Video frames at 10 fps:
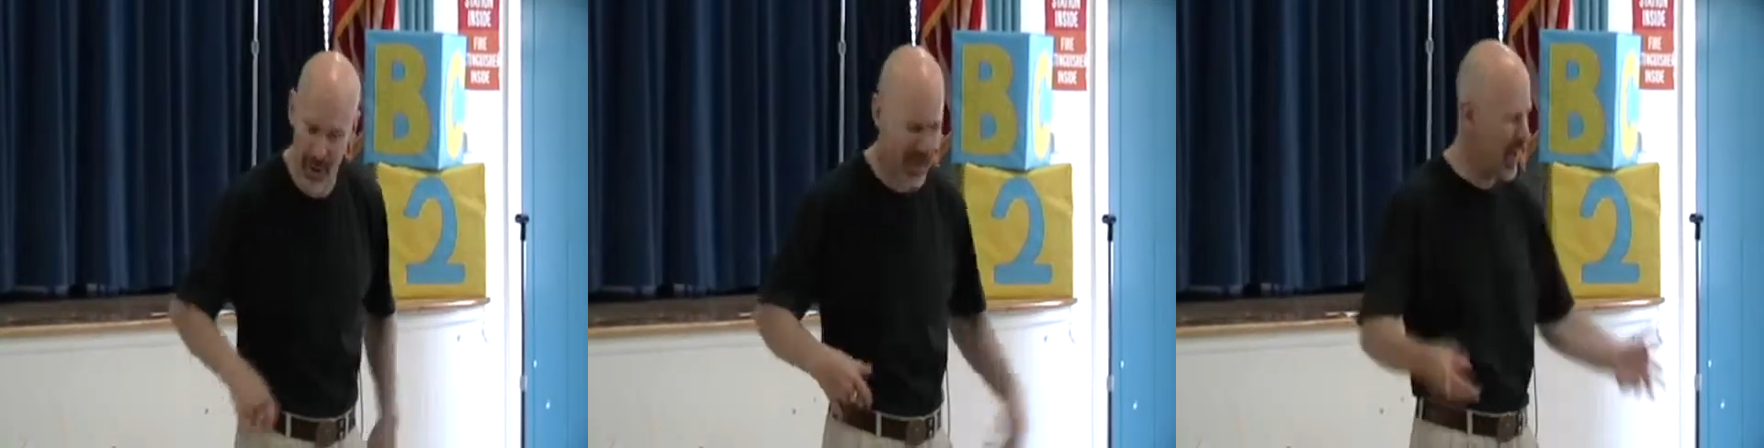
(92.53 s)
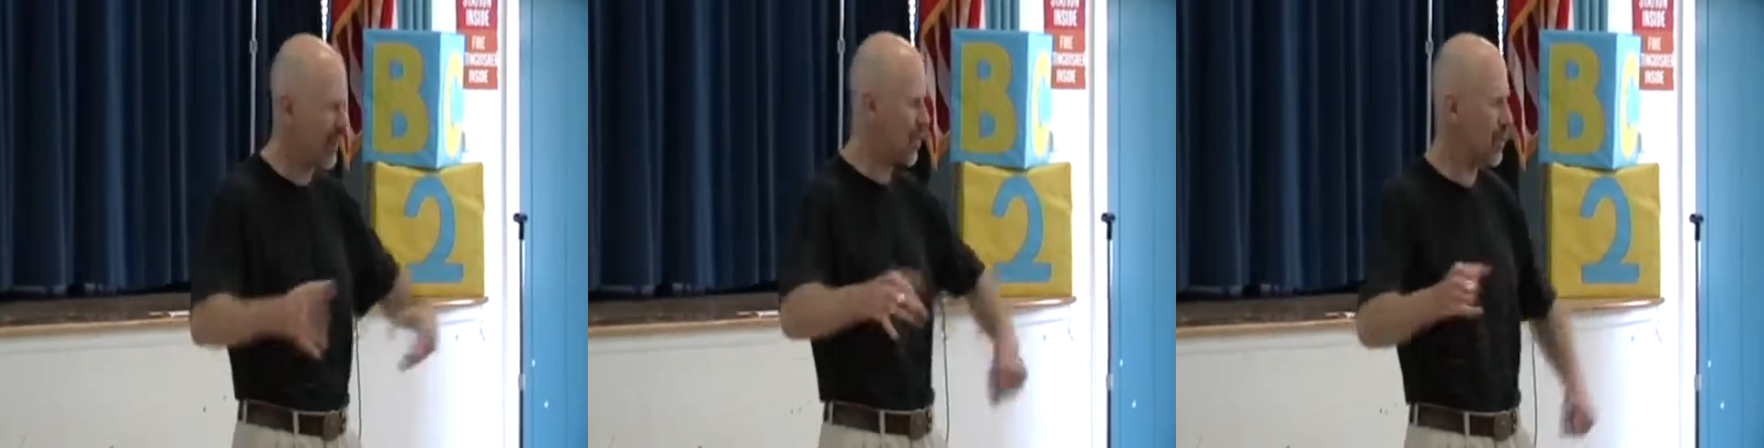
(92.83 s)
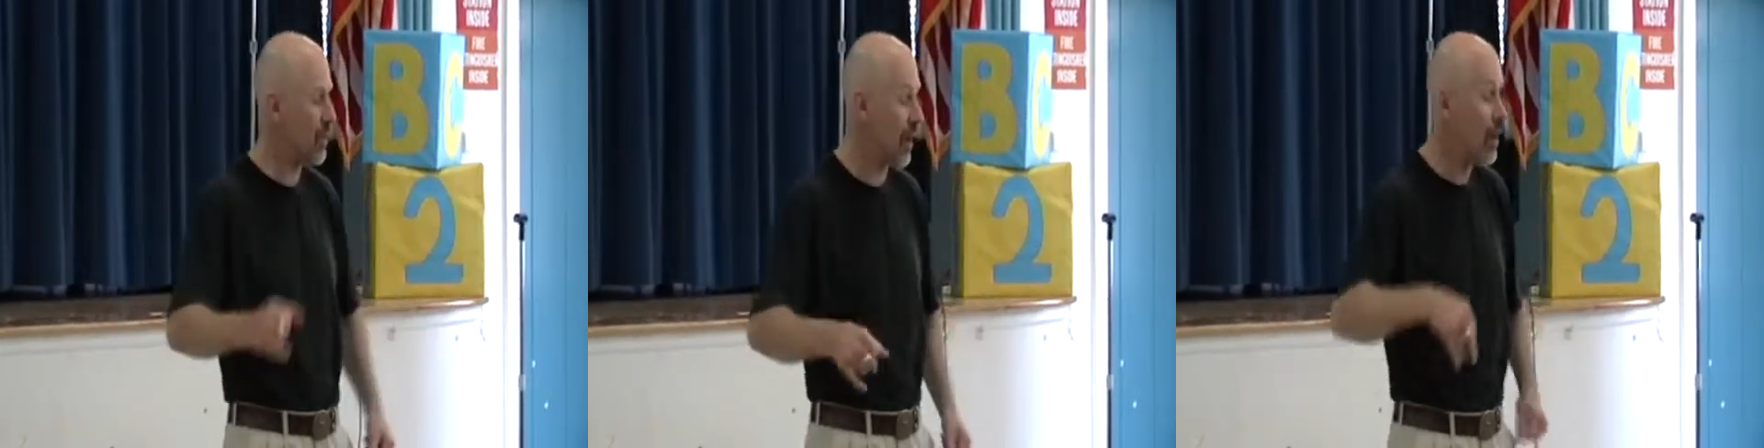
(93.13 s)
I thought, yeah, I could
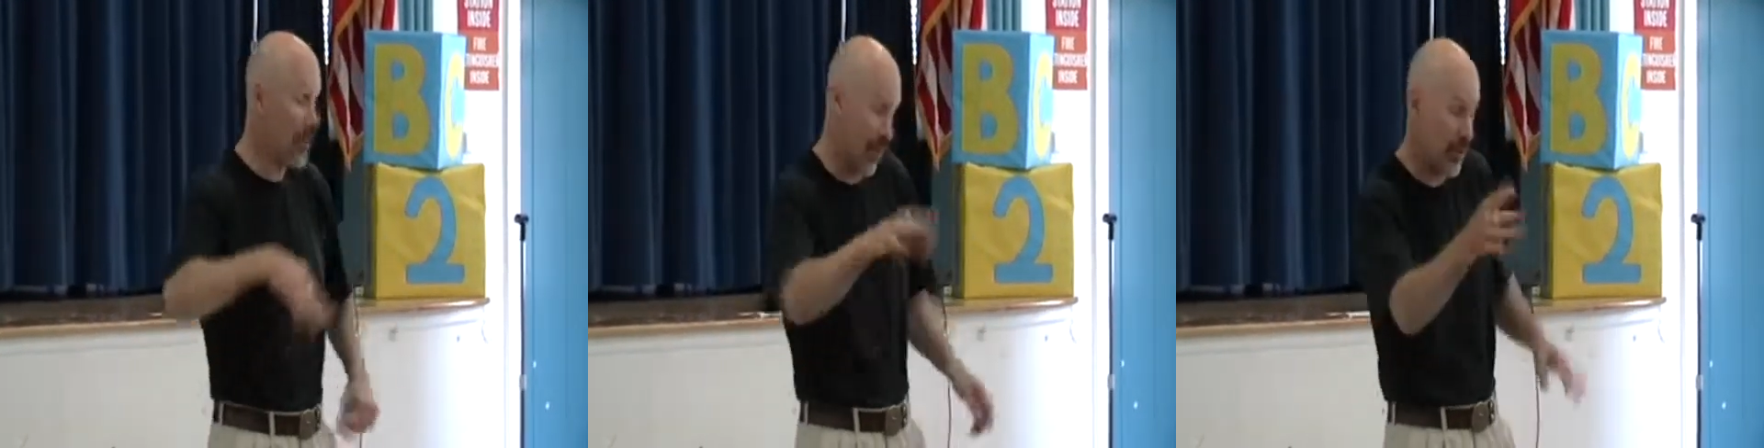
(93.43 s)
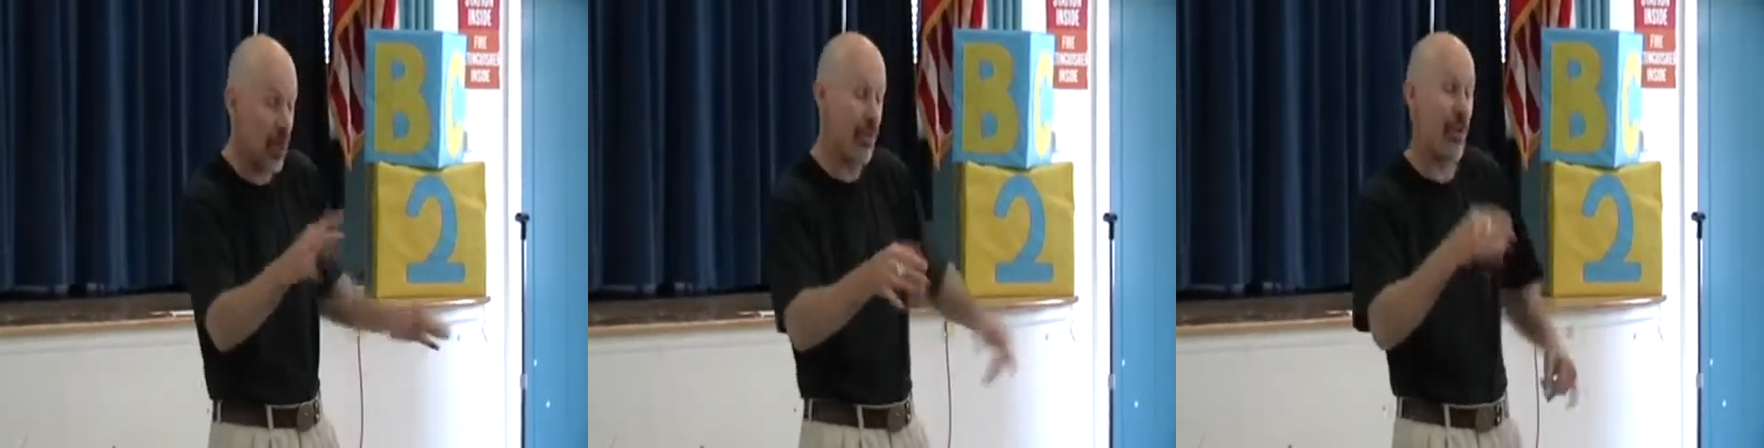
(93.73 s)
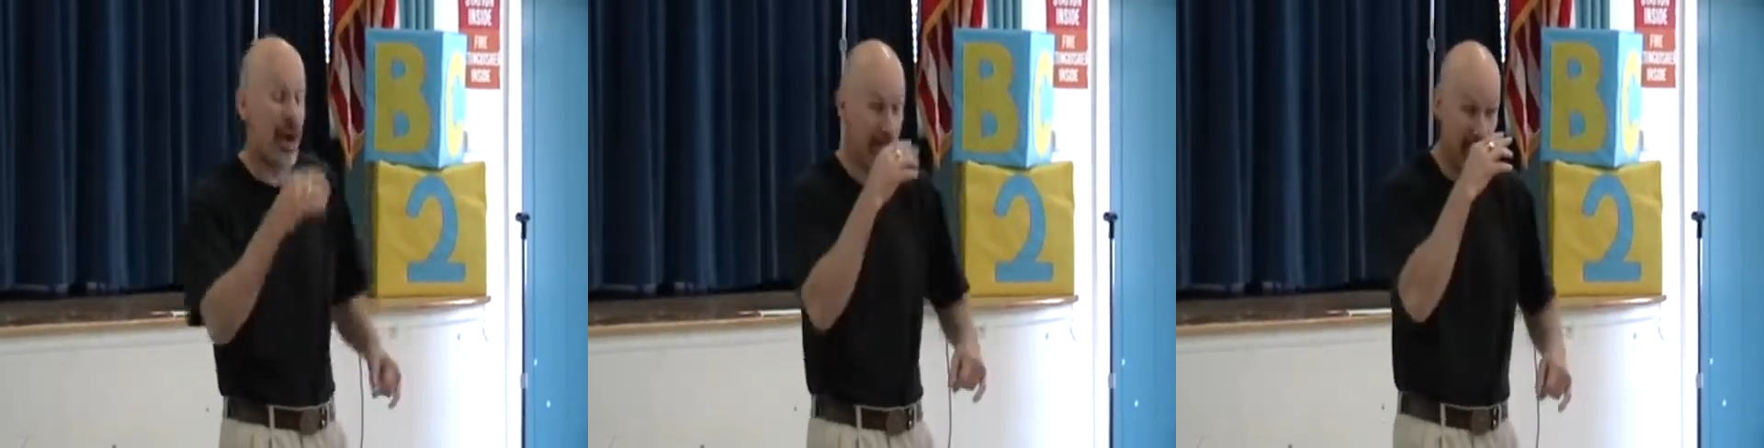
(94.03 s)
do that. So I started
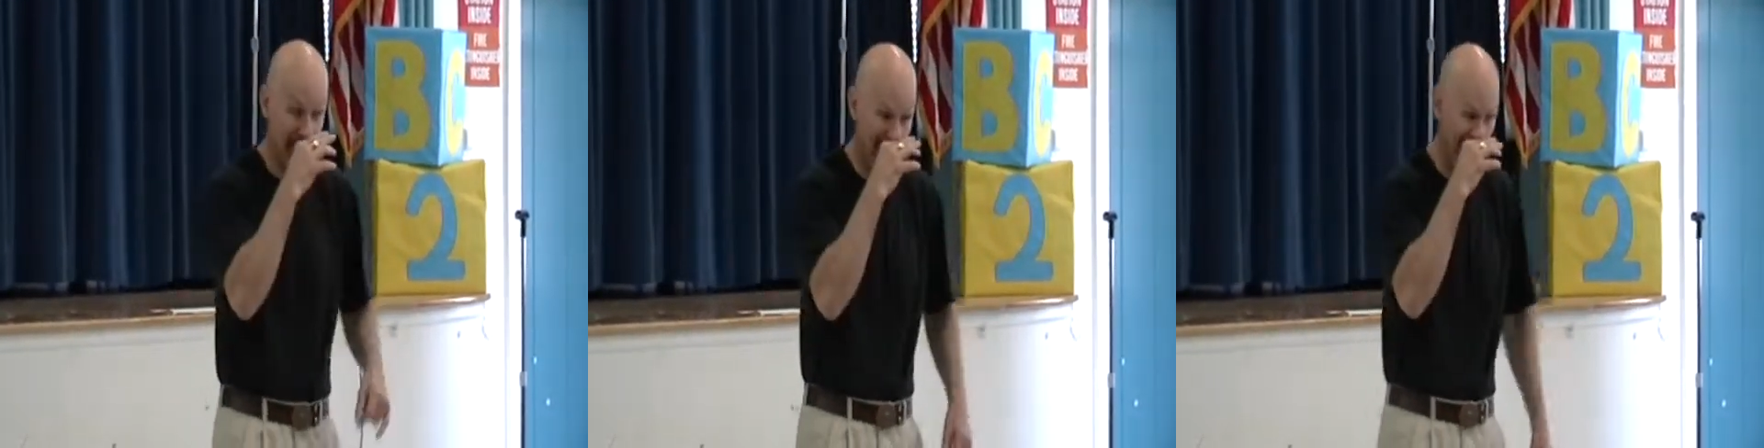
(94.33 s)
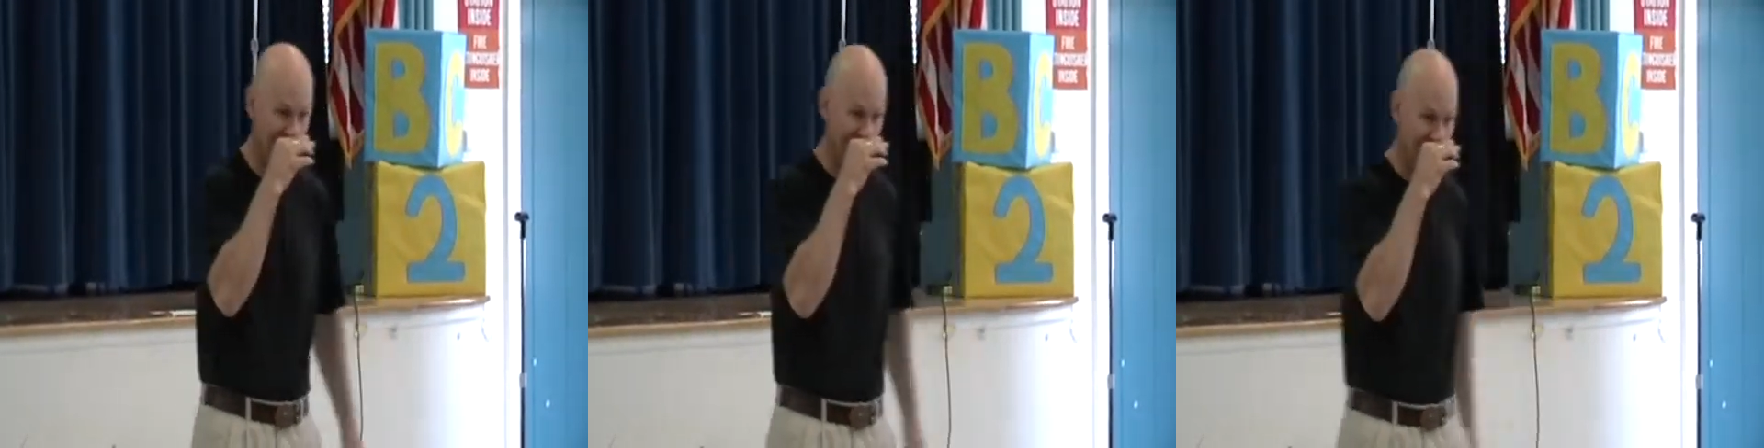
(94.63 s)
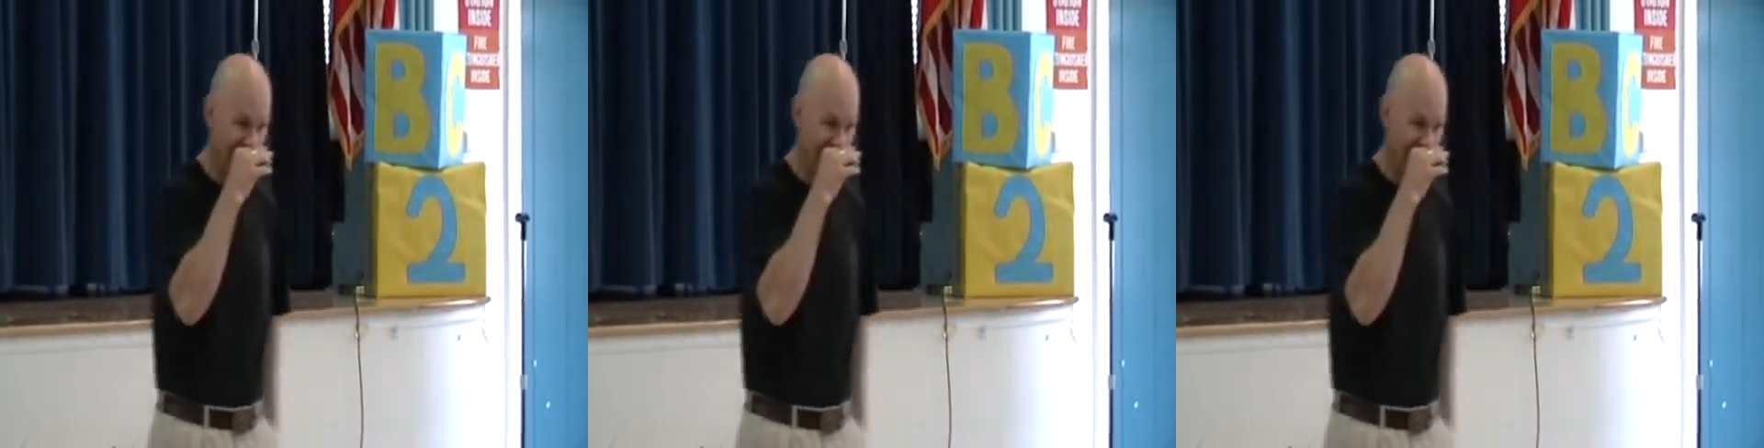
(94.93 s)
practicing, right?